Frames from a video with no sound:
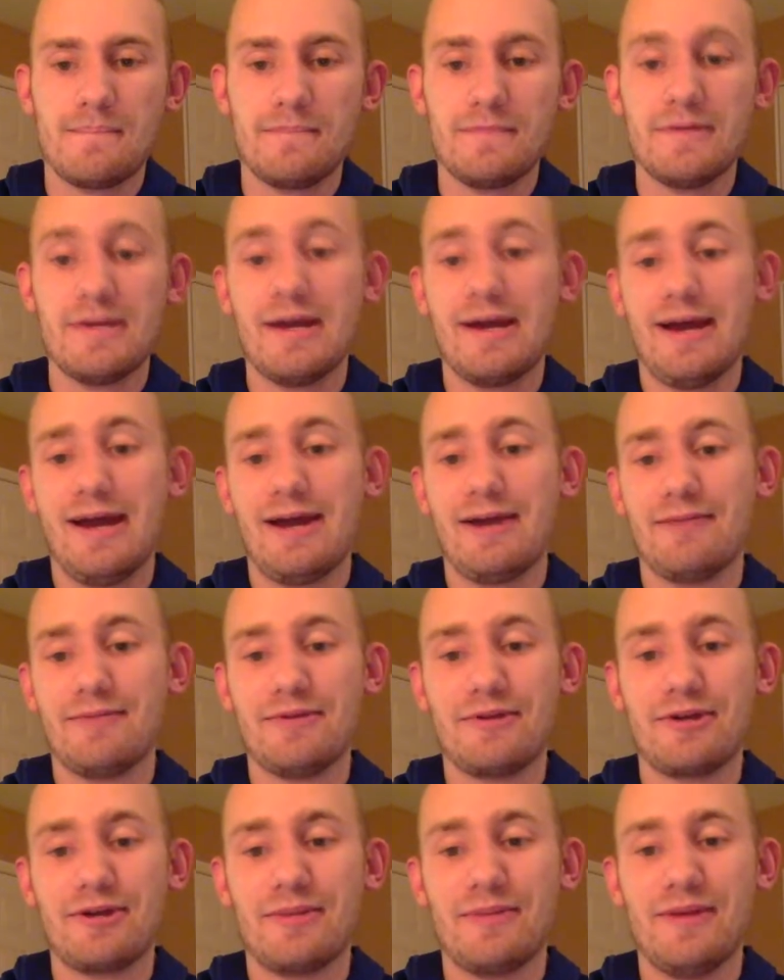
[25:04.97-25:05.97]
Yeah, Adam,
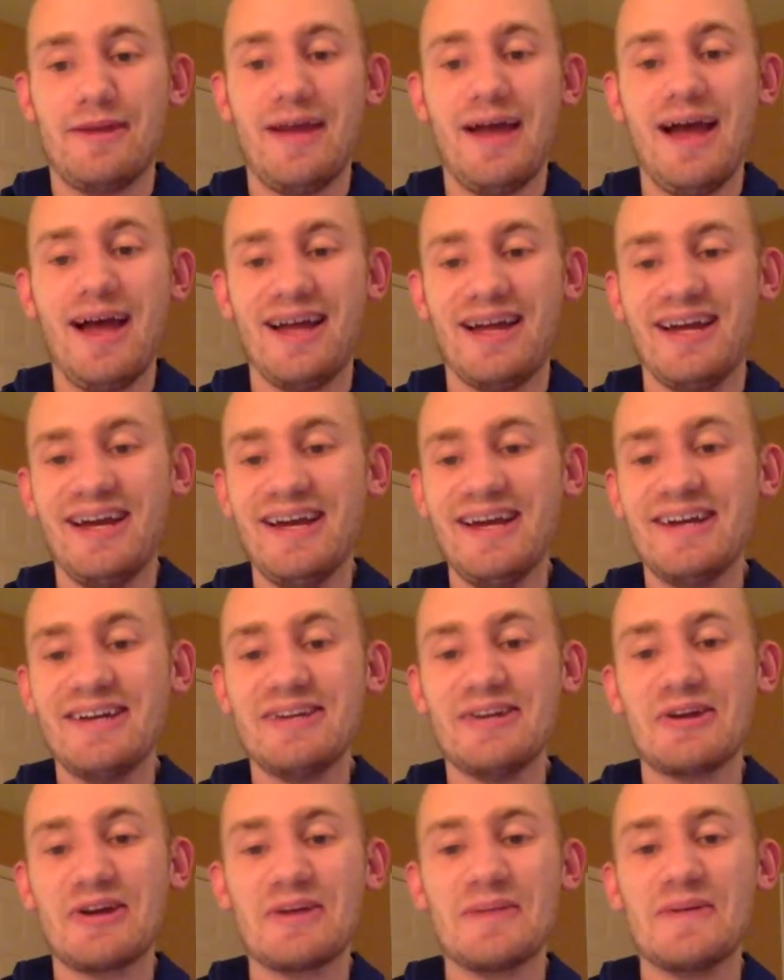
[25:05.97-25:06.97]
you're gonna be
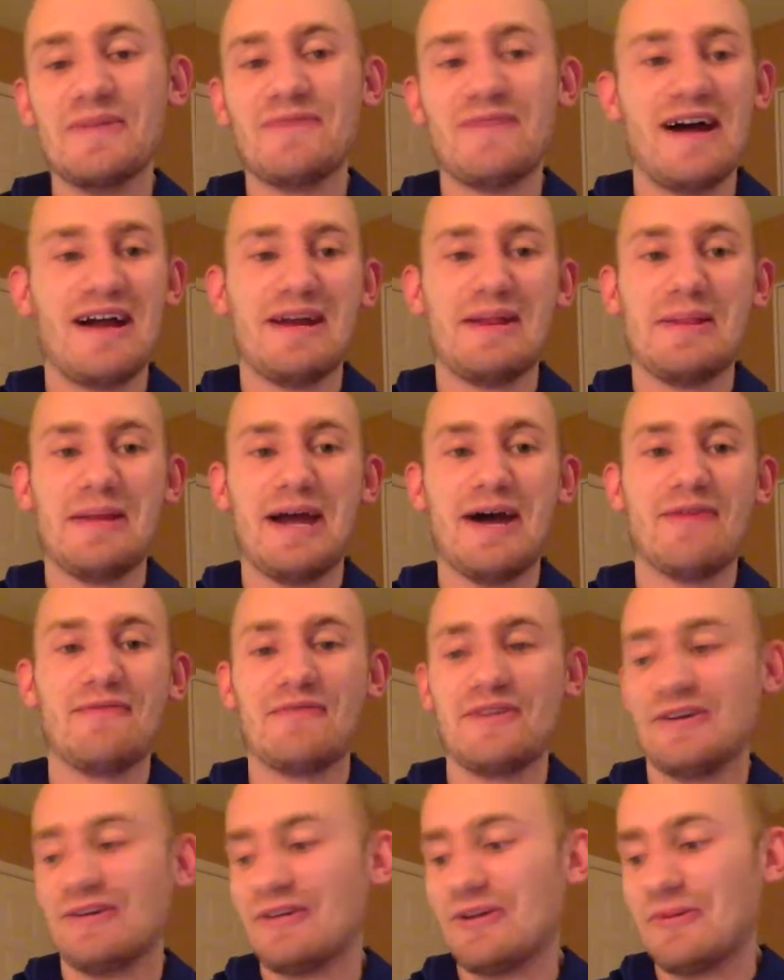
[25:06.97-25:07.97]
you're gonna be fine in the
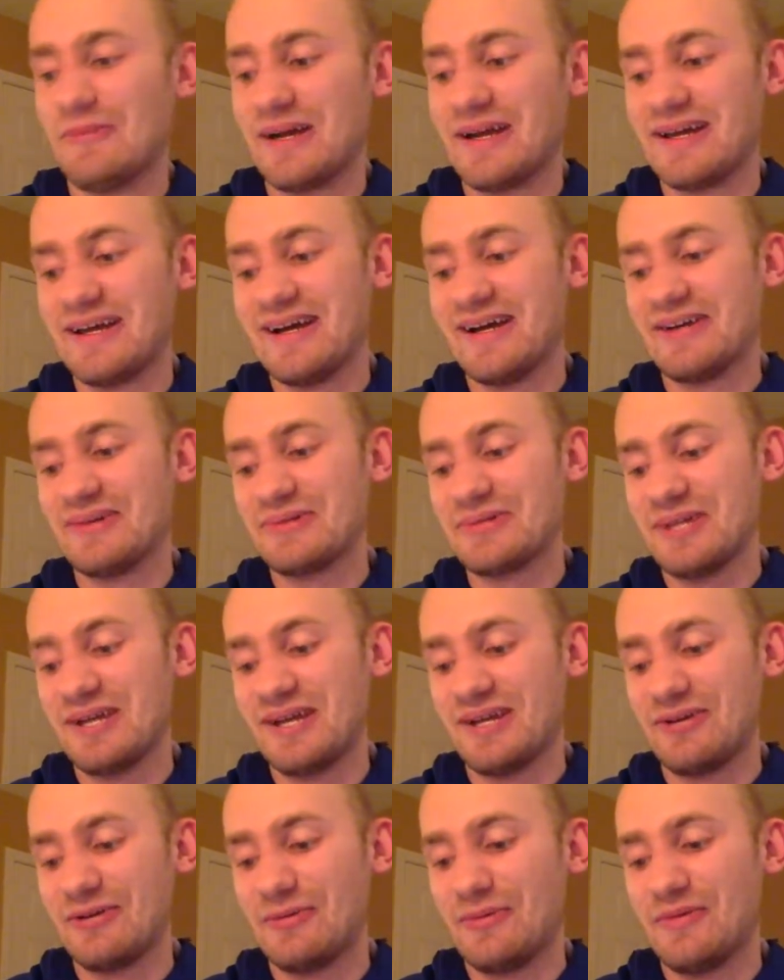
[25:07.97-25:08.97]
outfield. Oh my gosh,
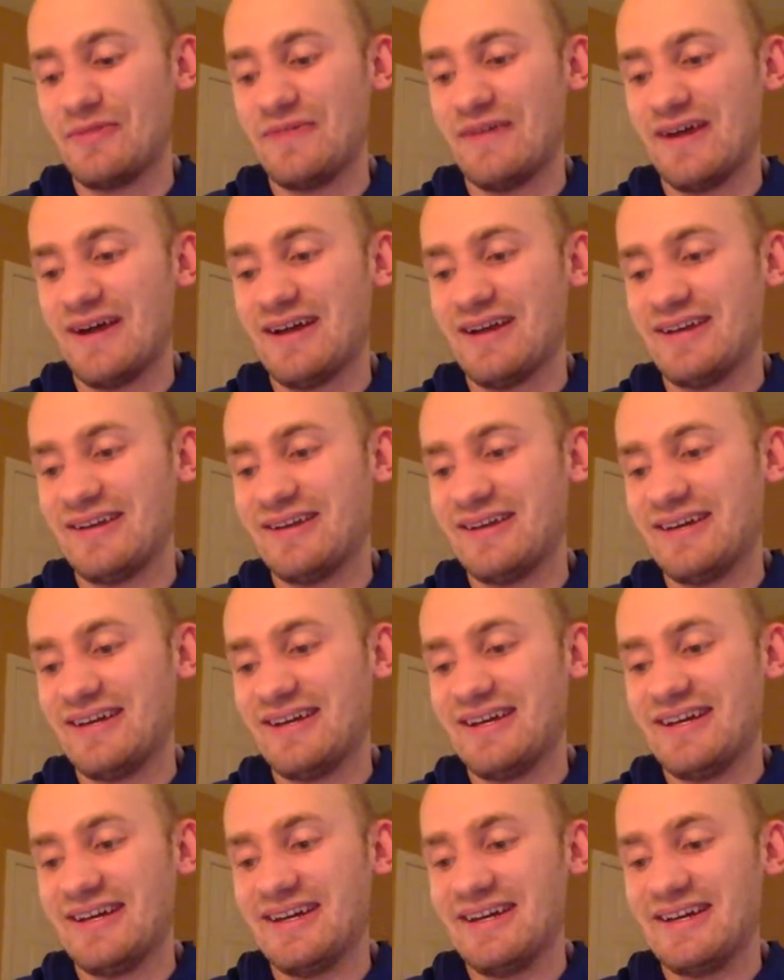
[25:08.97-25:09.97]
yeah, you'll be fine.
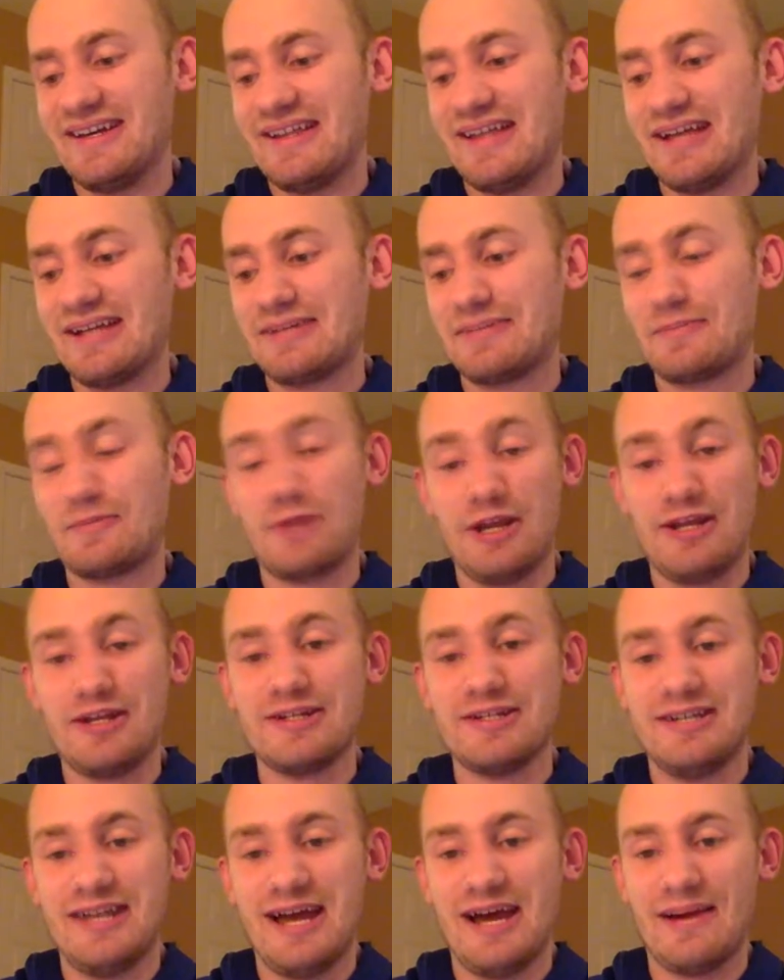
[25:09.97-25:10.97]
That's pretty
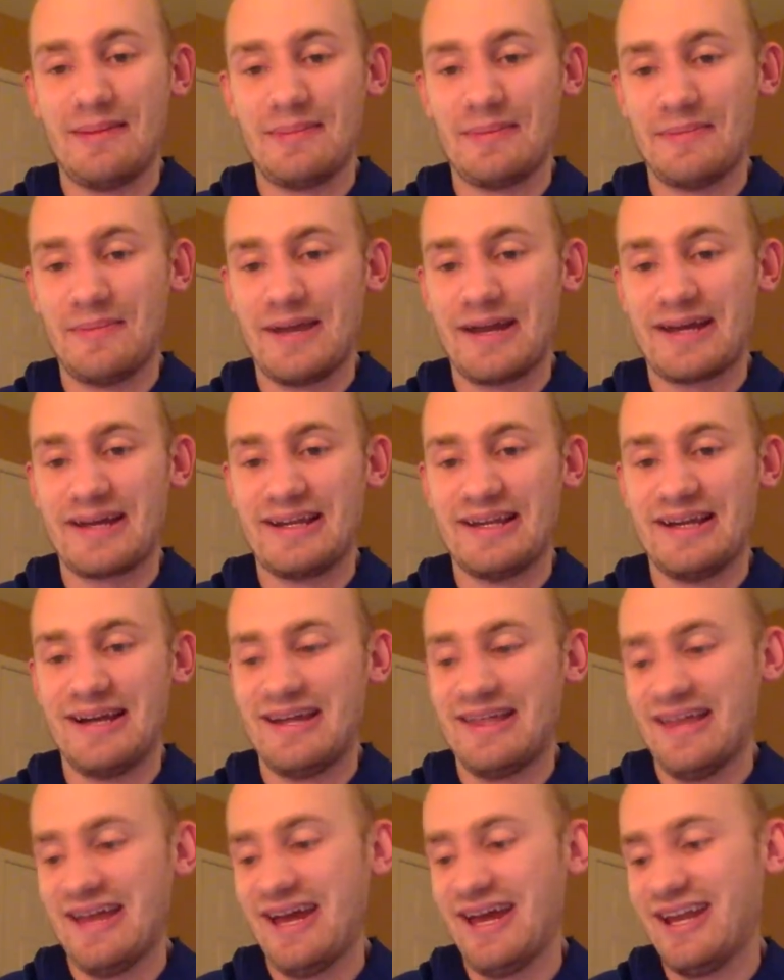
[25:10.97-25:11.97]
good depth. I'm not gonna
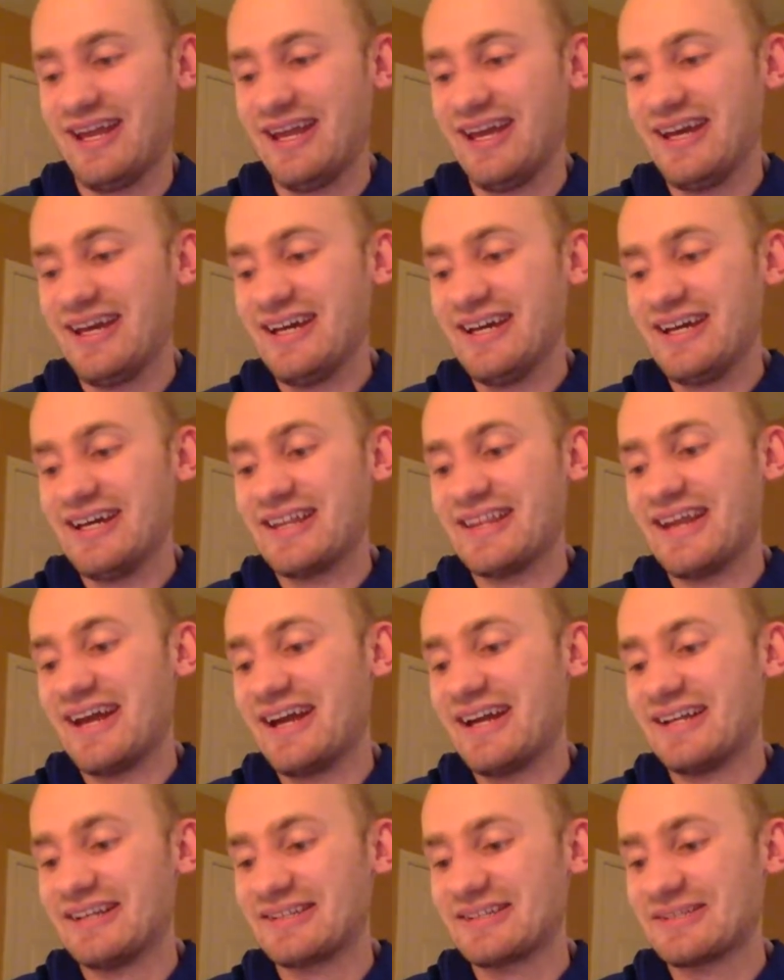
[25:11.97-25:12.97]
lie.
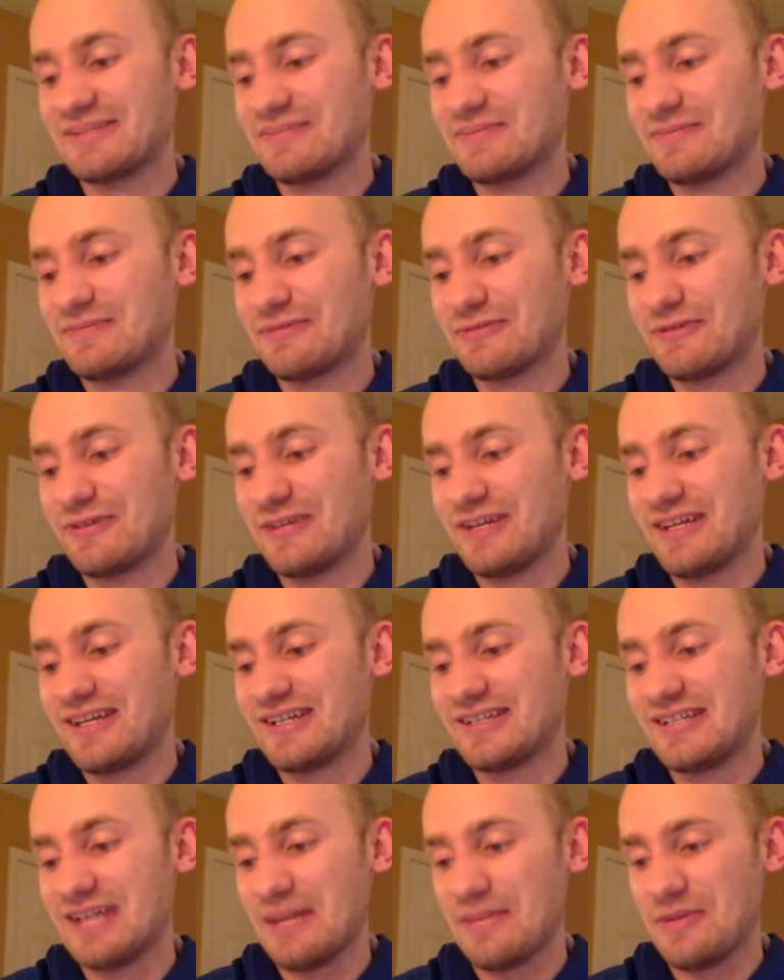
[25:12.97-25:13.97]
That is some pretty
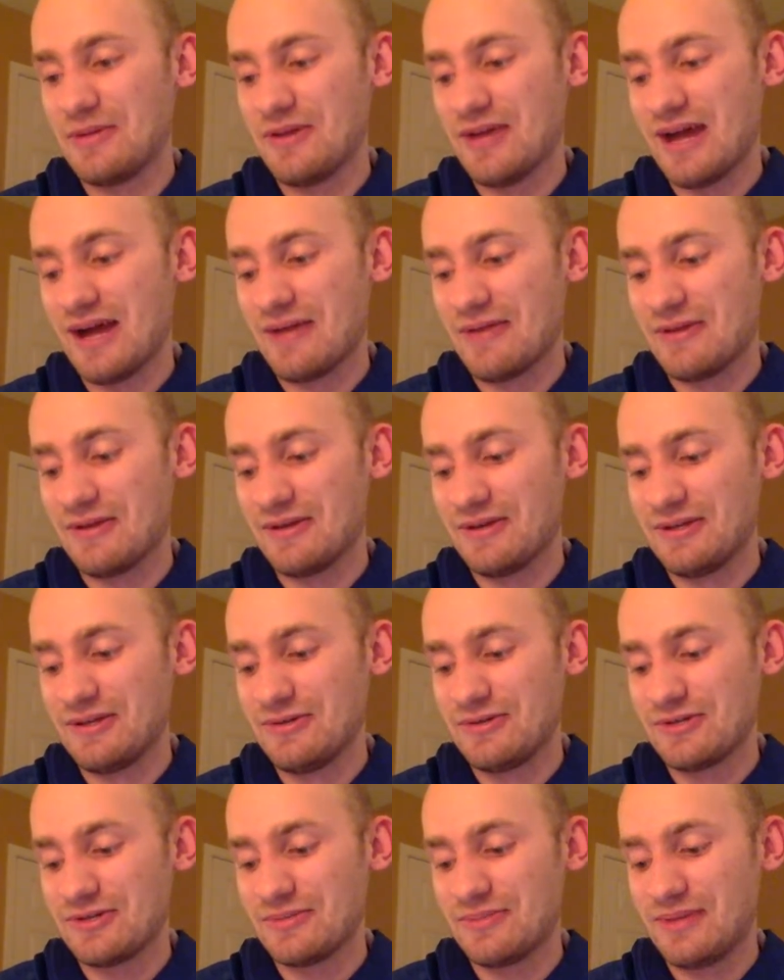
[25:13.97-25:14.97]
good depth you got there. You
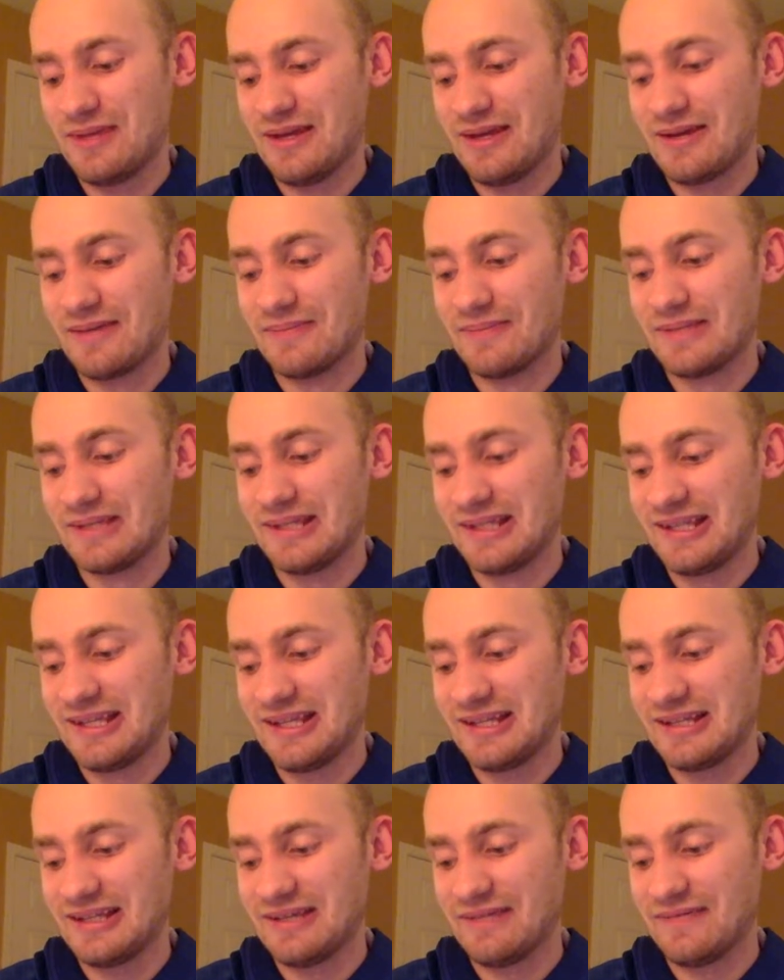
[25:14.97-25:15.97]
should be
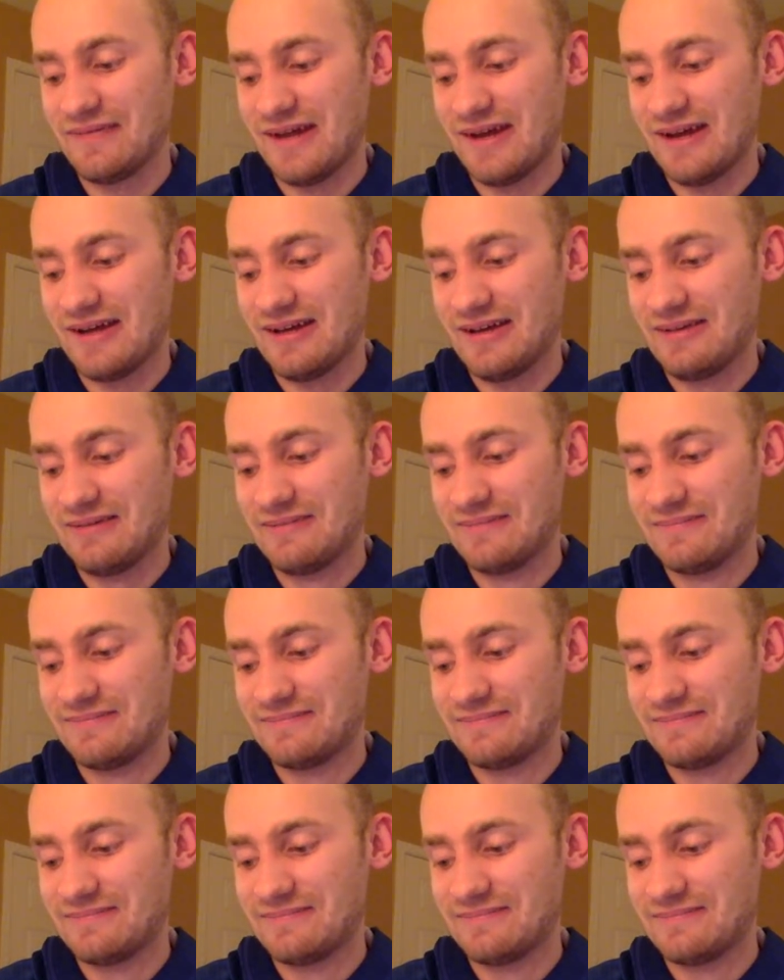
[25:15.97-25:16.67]
completely fine.